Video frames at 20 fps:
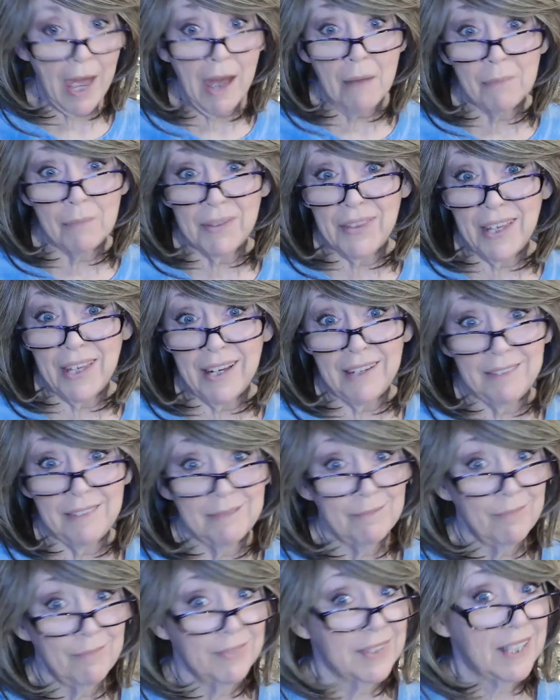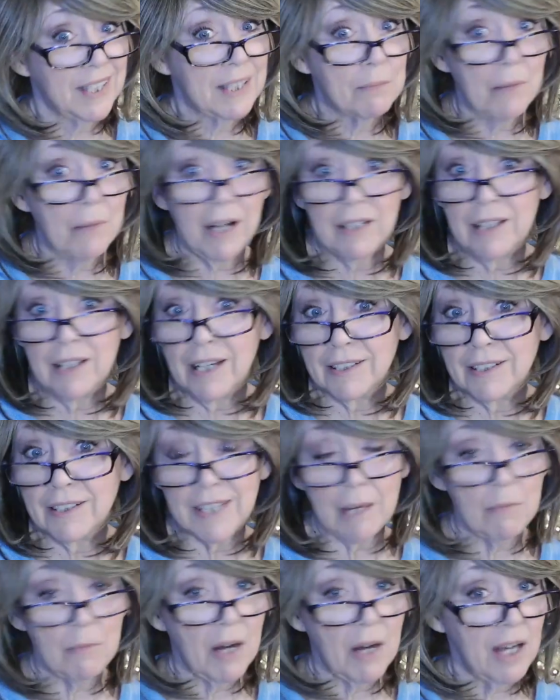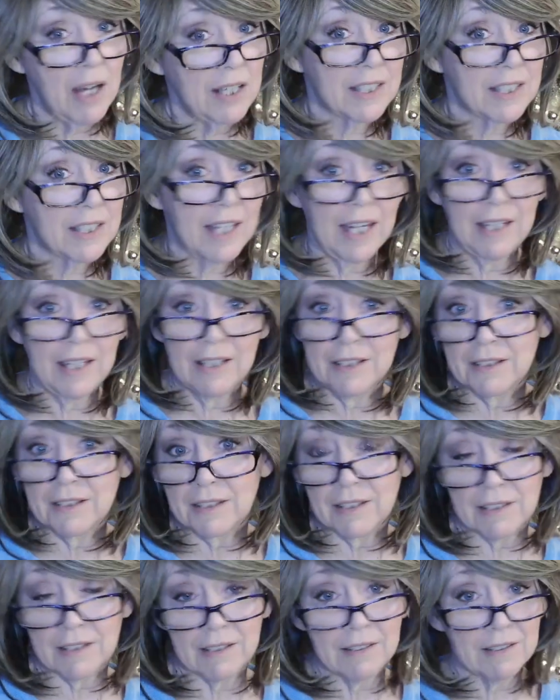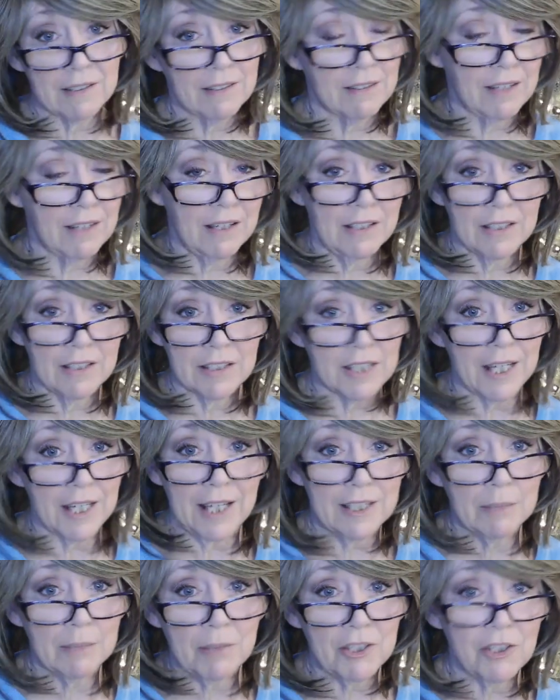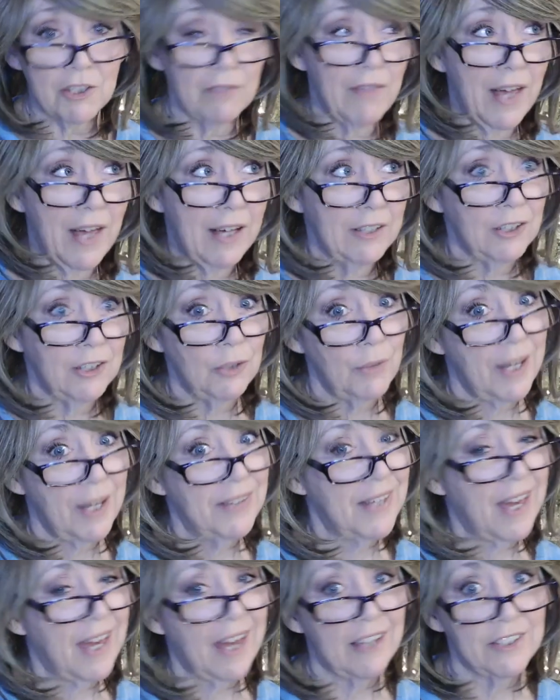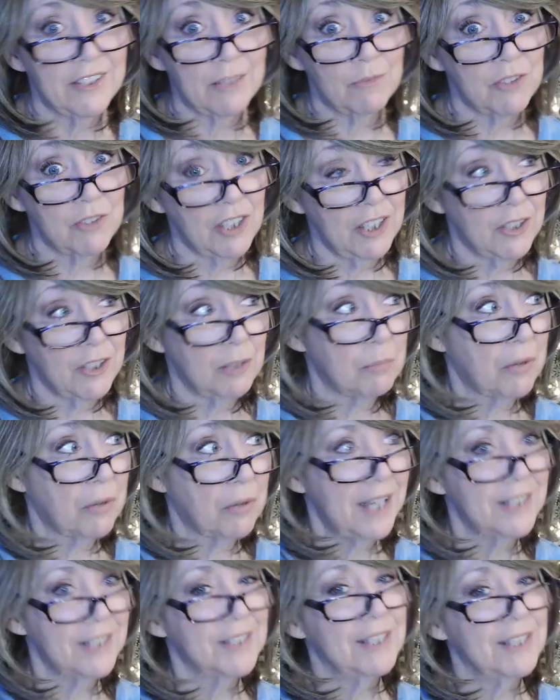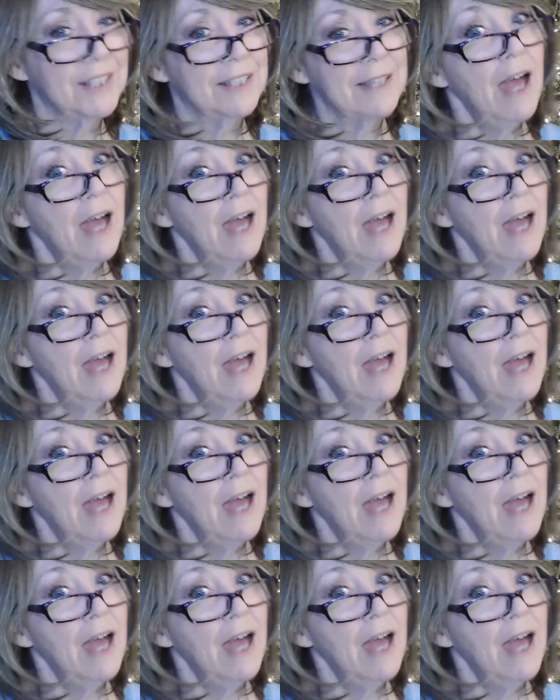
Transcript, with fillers: But then these Muk Luks came on as like the today's special value and they had some really good prices.